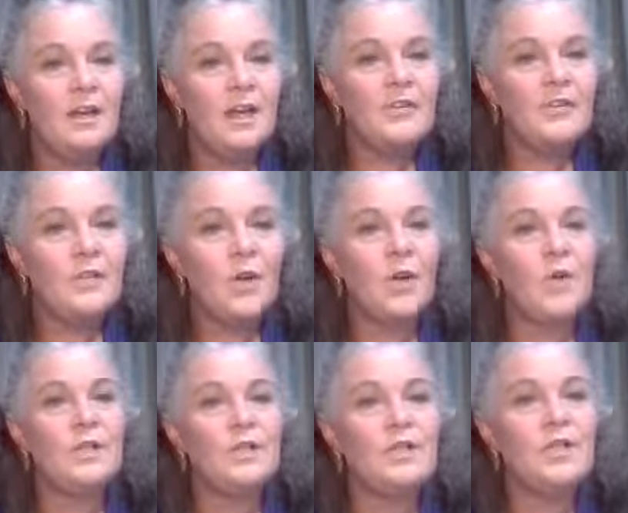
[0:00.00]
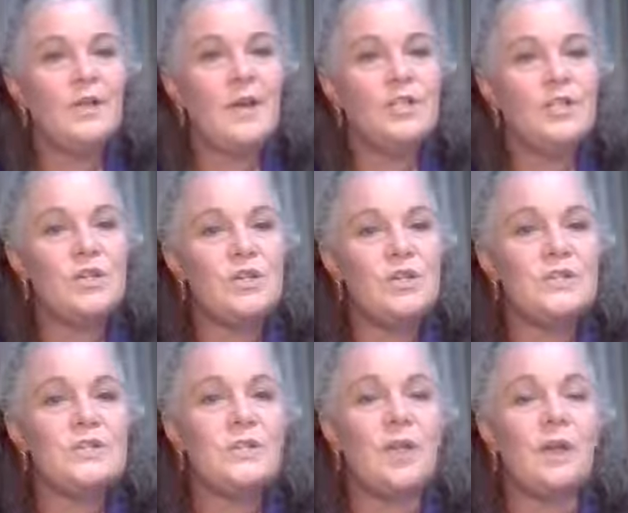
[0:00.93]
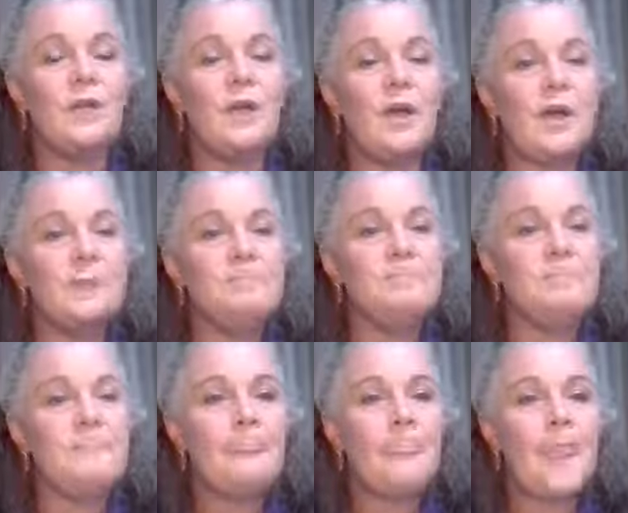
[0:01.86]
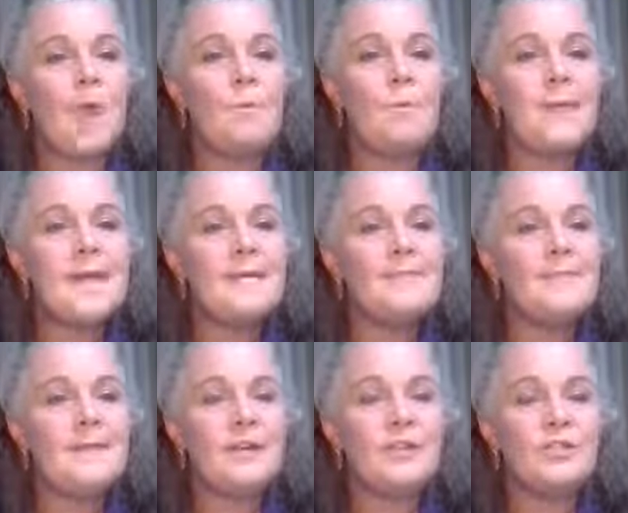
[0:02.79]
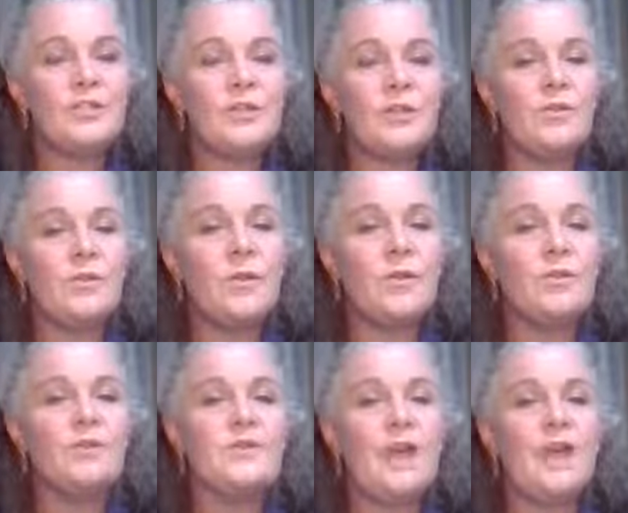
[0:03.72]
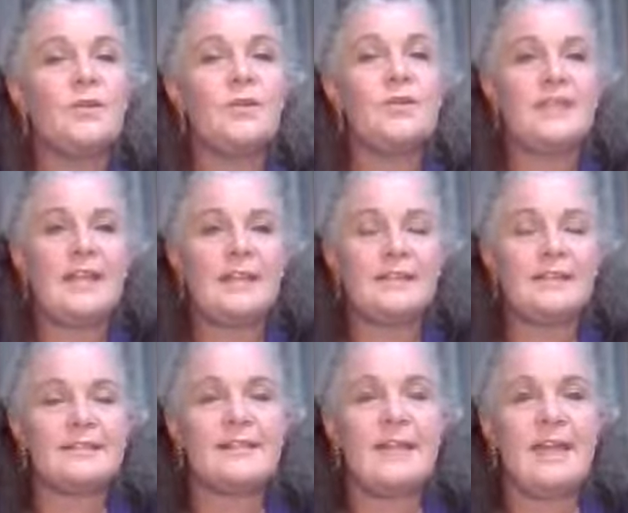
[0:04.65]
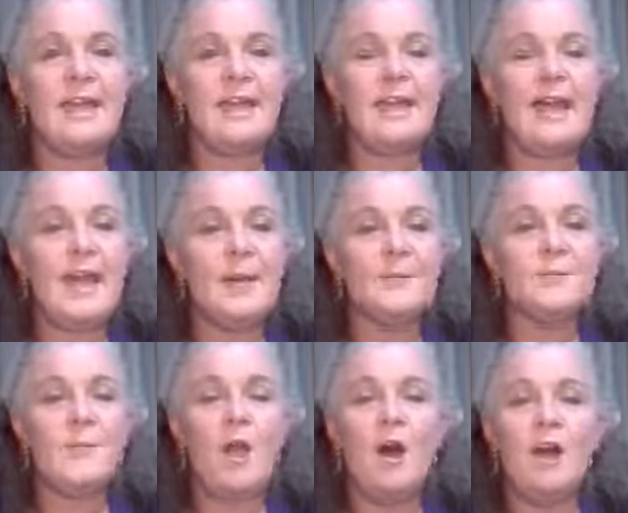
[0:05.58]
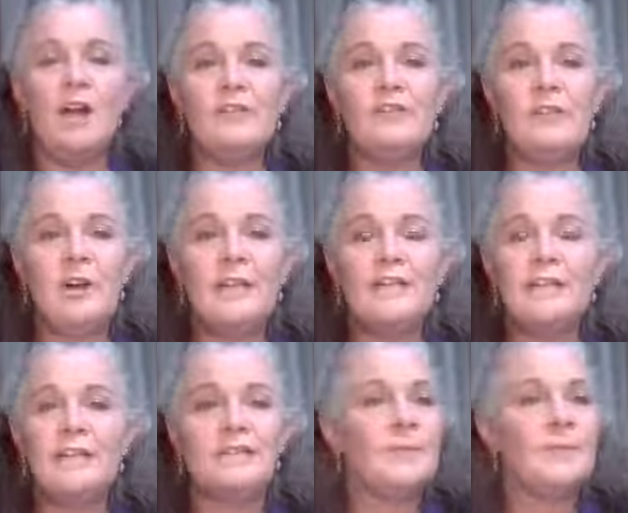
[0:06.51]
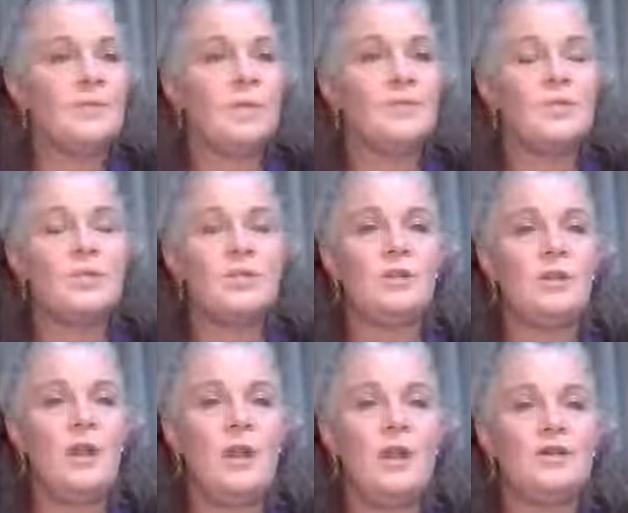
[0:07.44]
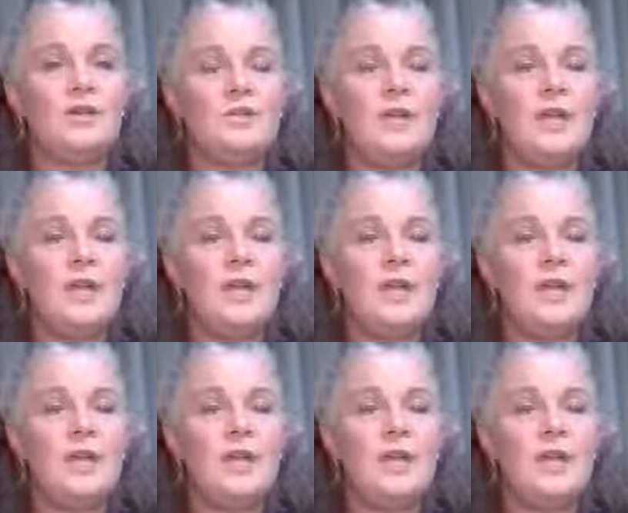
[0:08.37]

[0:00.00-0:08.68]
It's not calling you as you used to. Well, maybe look with tarot decks. I find that sometimes you do kind of,